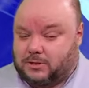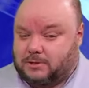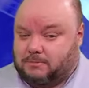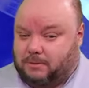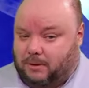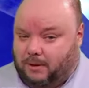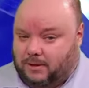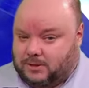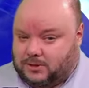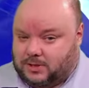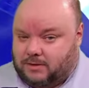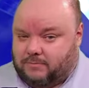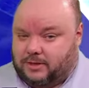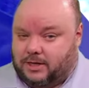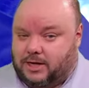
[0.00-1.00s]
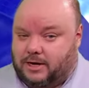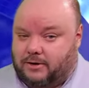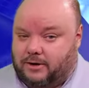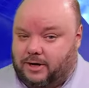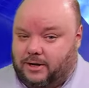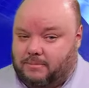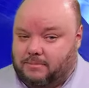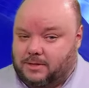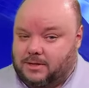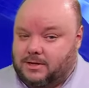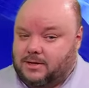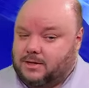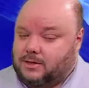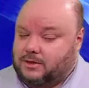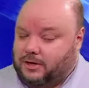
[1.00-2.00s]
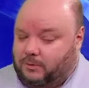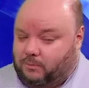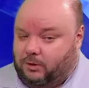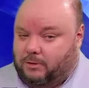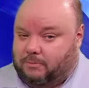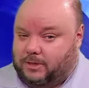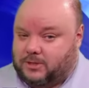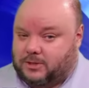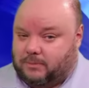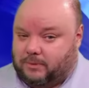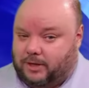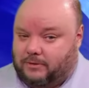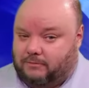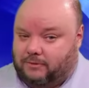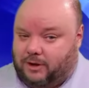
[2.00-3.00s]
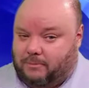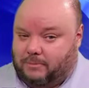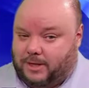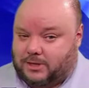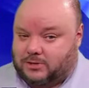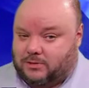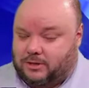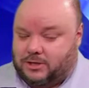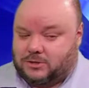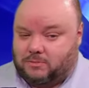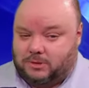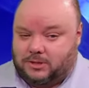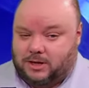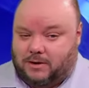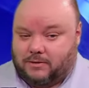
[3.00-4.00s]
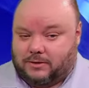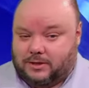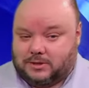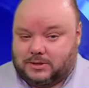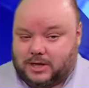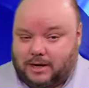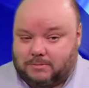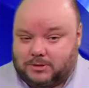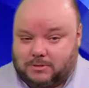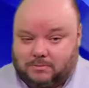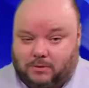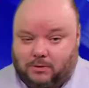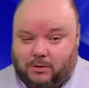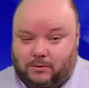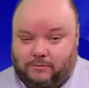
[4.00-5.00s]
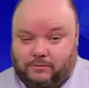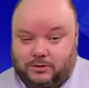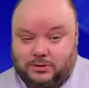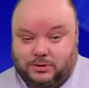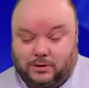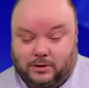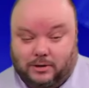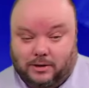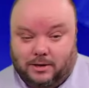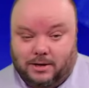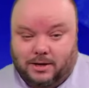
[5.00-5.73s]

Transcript: in parts of the area. There will be some rainfall measured as we talk this time tomorrow for sure,